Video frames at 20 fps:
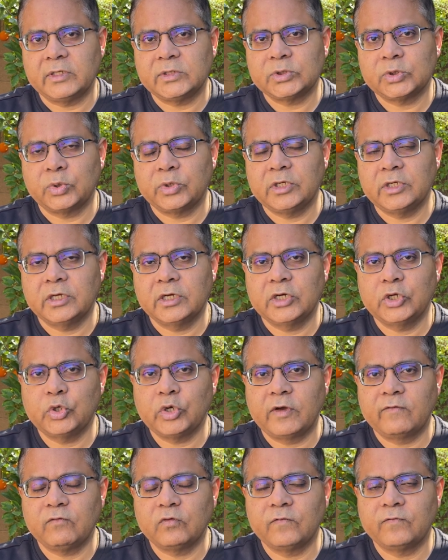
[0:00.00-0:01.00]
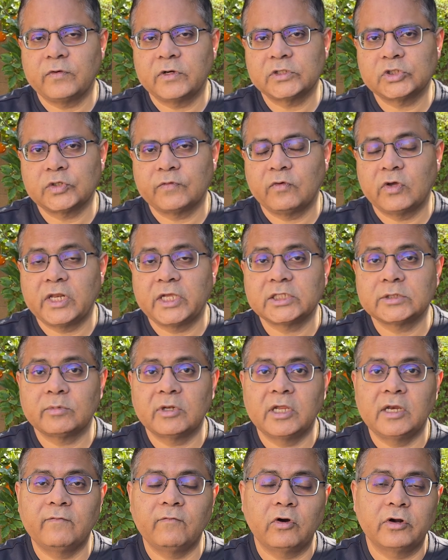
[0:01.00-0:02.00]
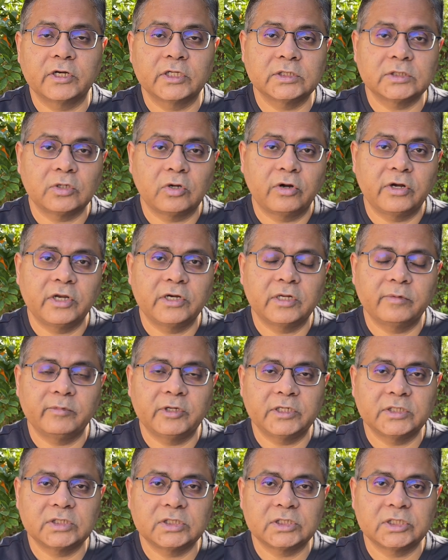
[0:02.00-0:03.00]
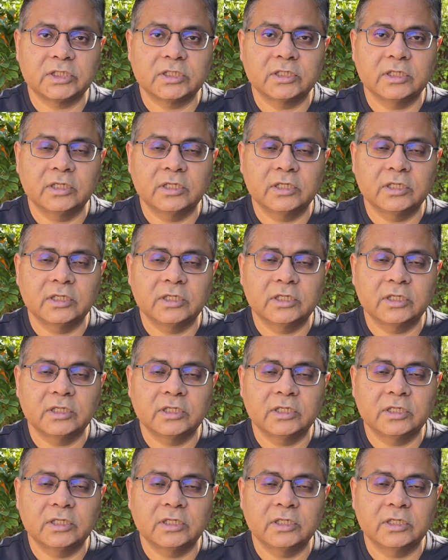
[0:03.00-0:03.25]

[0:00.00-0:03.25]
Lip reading: So here you have to first of all explain what is non-deterministic,